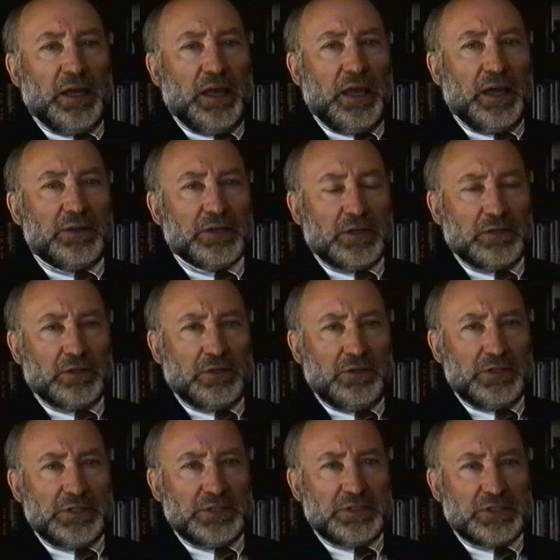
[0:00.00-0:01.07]
And the
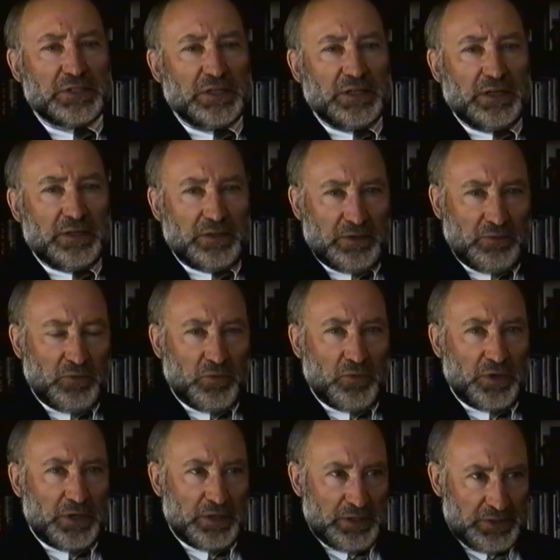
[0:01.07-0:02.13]
conclusions
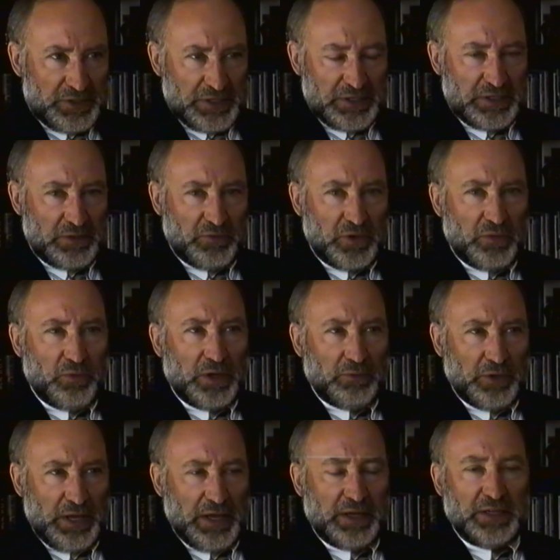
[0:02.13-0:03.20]
were consistent with what
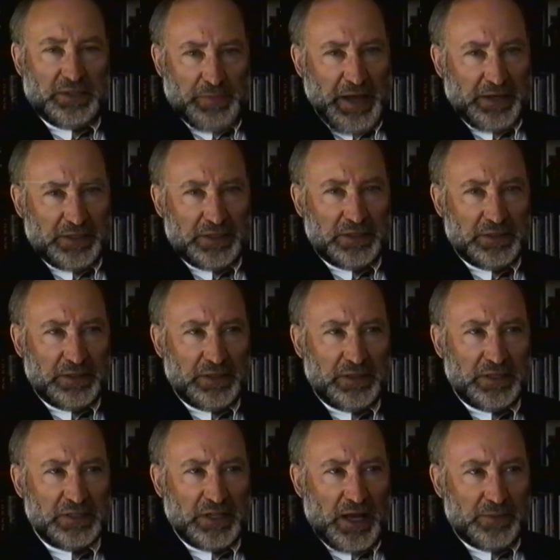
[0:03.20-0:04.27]
we had expected, that
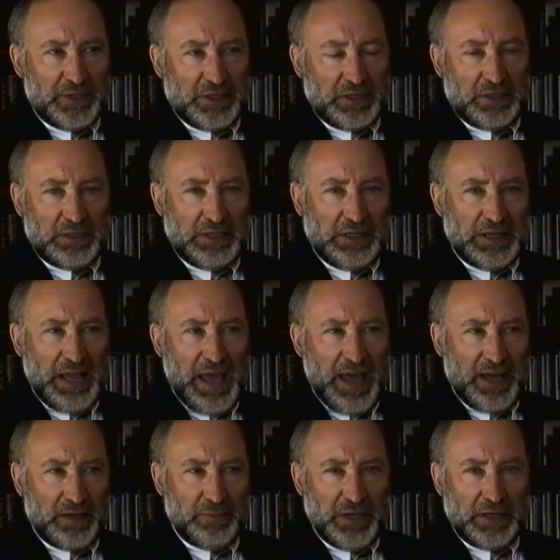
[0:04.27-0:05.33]
this object indeed
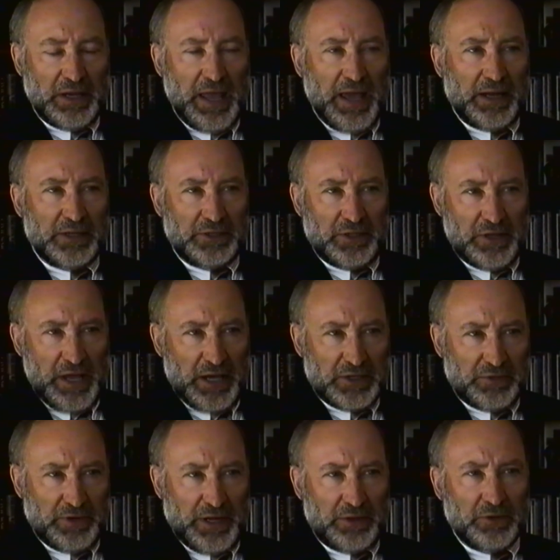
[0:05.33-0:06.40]
had been added to the
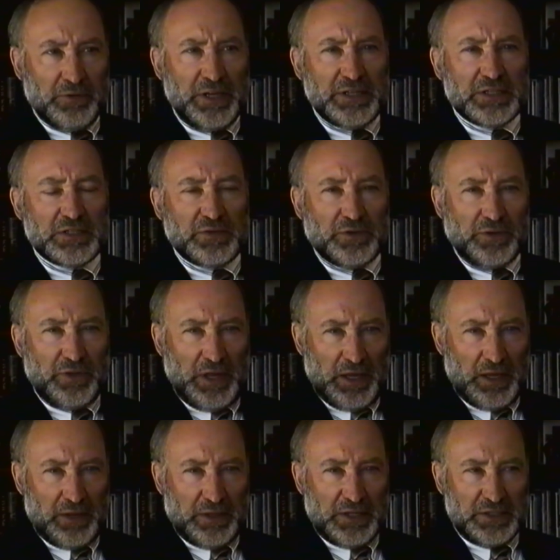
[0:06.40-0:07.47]
X-ray. And the reasons for
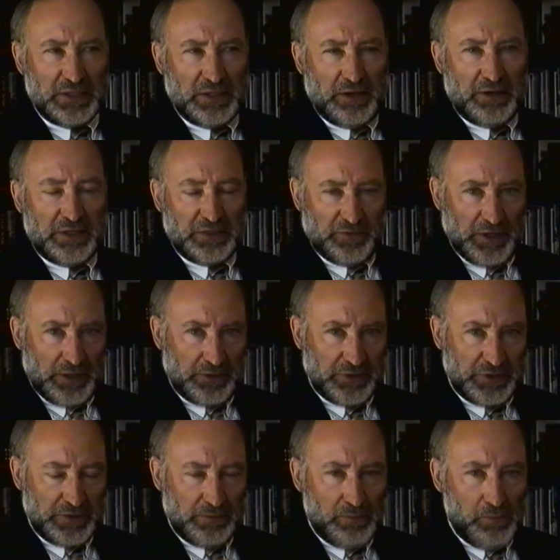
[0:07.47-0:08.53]
thinking this are as follows.